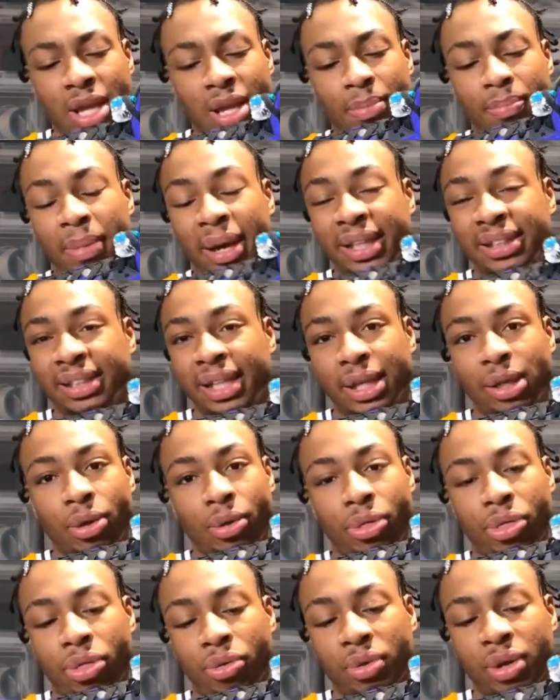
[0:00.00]
By
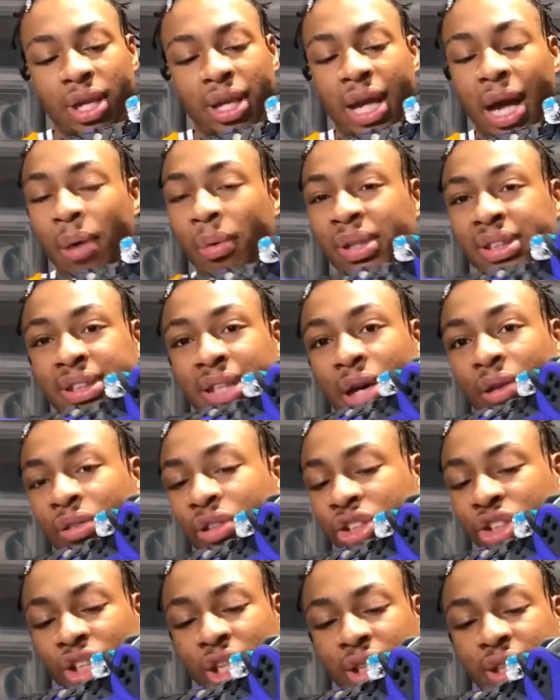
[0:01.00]
10.03, I was out and
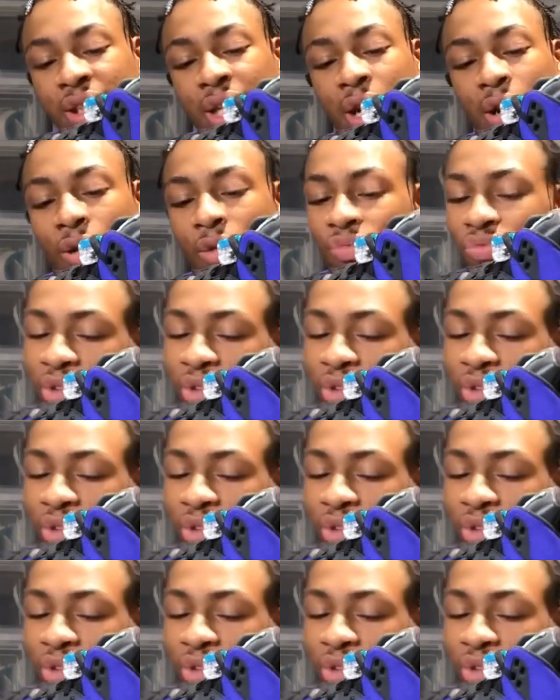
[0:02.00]
checked out,